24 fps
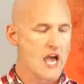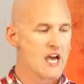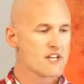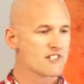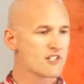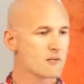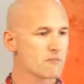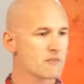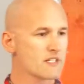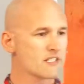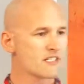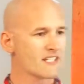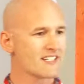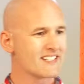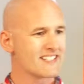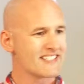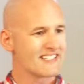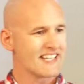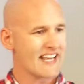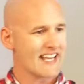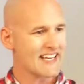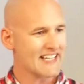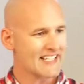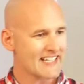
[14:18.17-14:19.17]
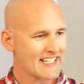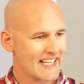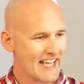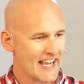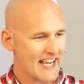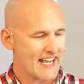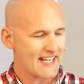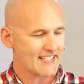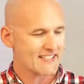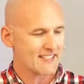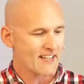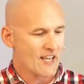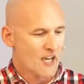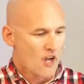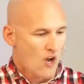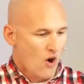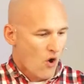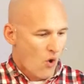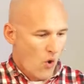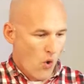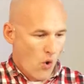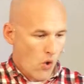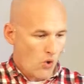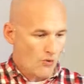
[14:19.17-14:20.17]
something to dedicate
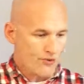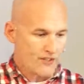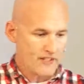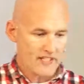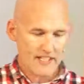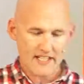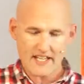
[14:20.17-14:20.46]
all that